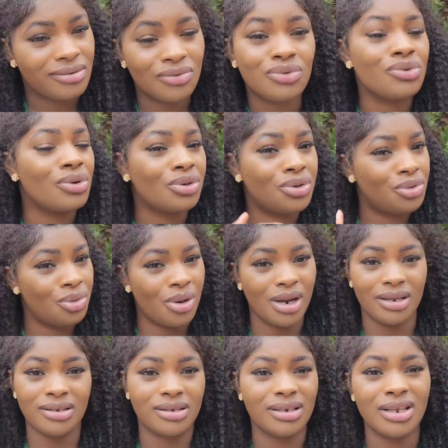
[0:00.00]
Do not try
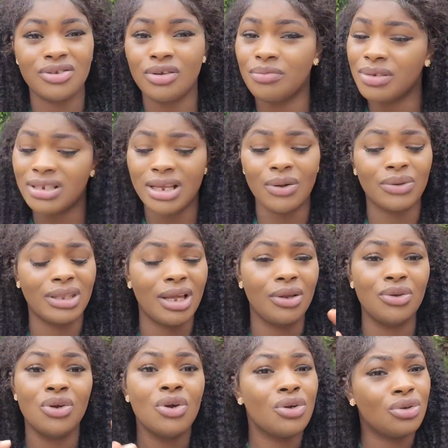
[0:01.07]
it. There's some things I'll tell
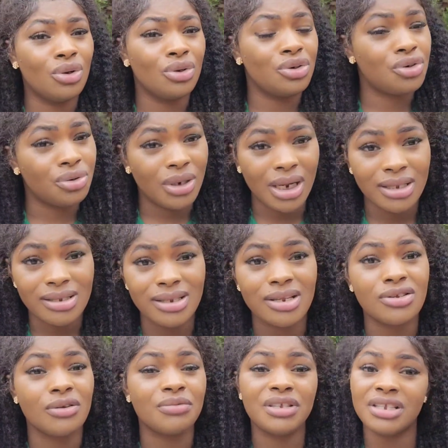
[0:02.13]
you, don't try it.
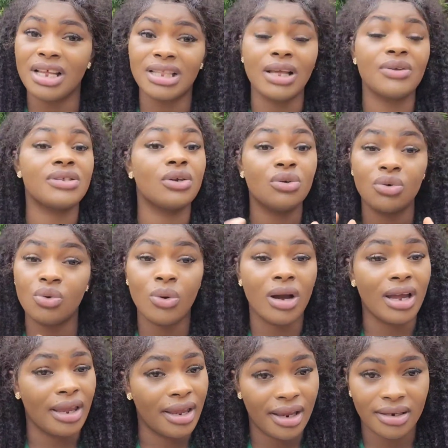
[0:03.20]
There's some things that I'll say, go
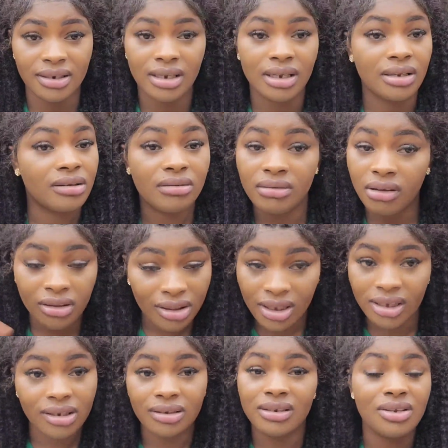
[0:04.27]
ahead.
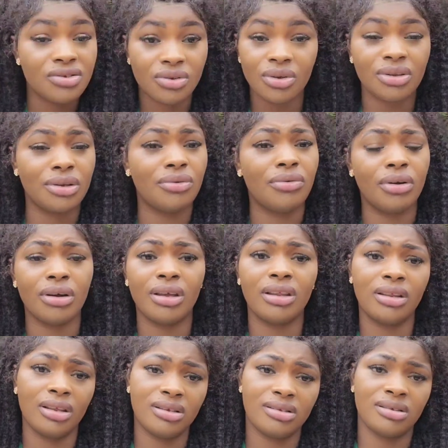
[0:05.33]
Nothing. There's nothing wrong
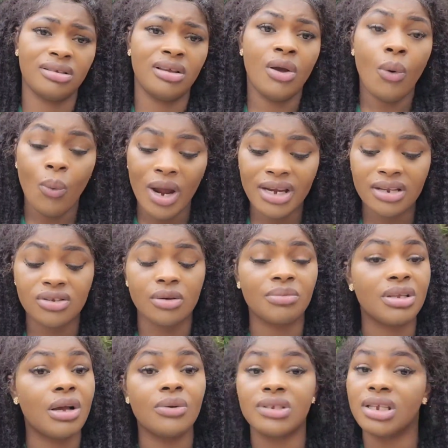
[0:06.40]
in this. Why there's
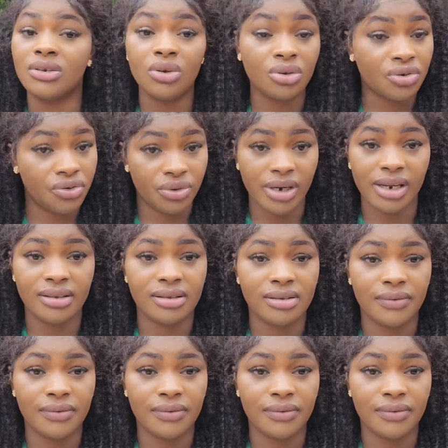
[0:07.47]
something I'll say, don't try it.